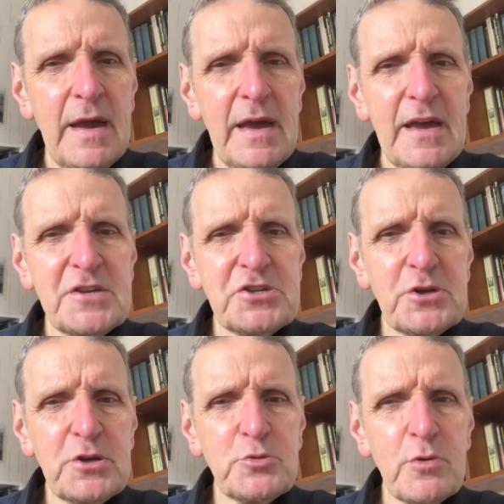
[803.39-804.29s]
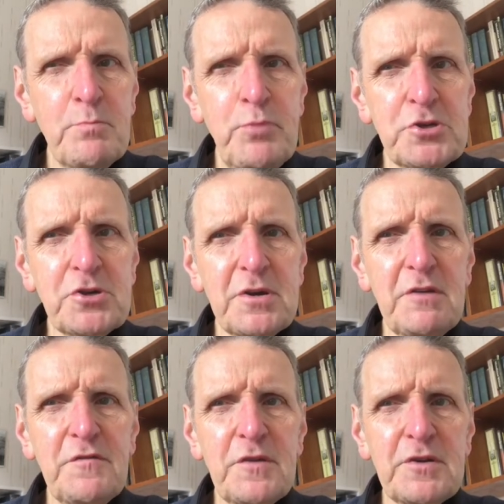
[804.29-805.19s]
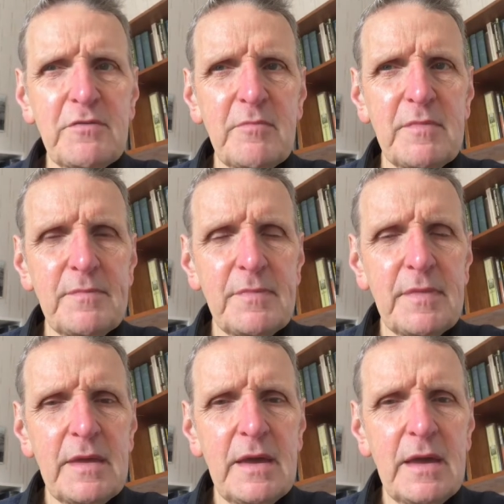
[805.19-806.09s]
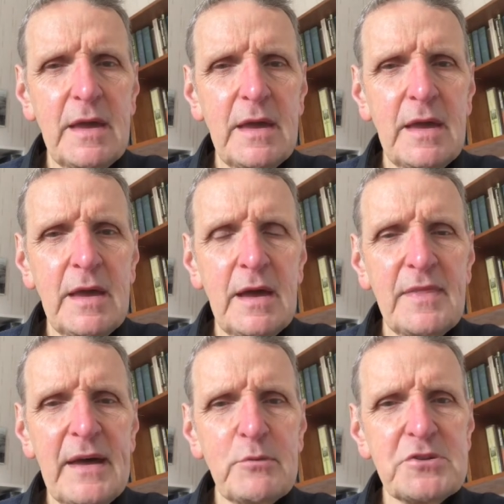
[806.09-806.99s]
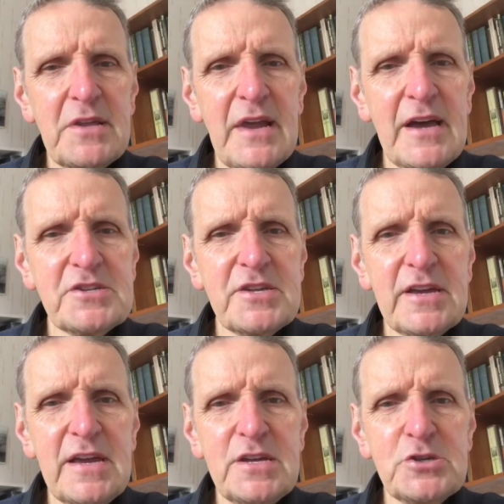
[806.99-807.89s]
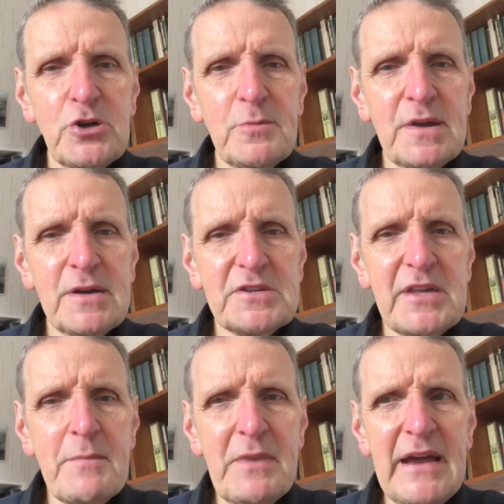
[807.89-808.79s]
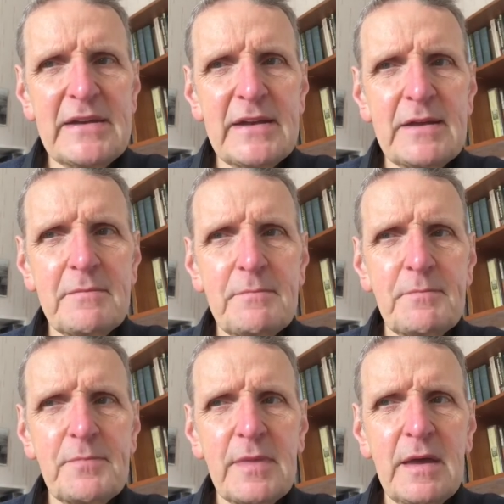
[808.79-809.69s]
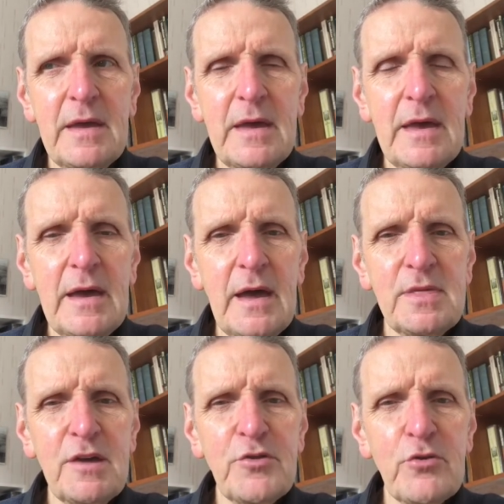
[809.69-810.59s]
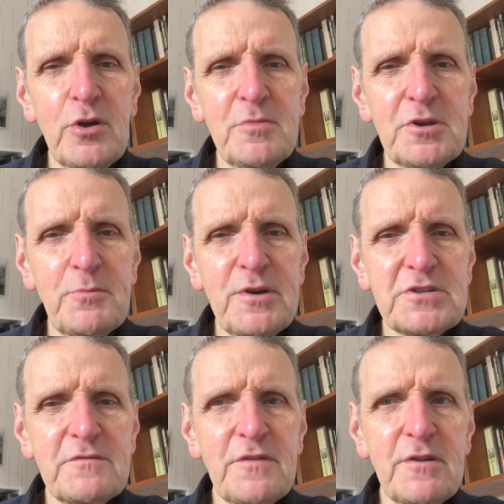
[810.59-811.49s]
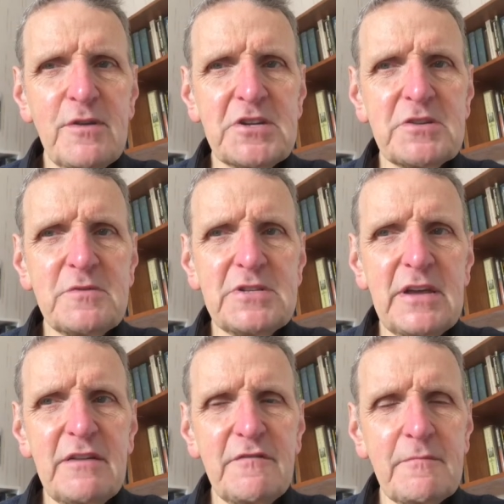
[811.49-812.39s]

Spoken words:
His sons were butchered in front of him. And that was the last thing he saw, because they blinded him. And they threw him into prison for the rest of his life.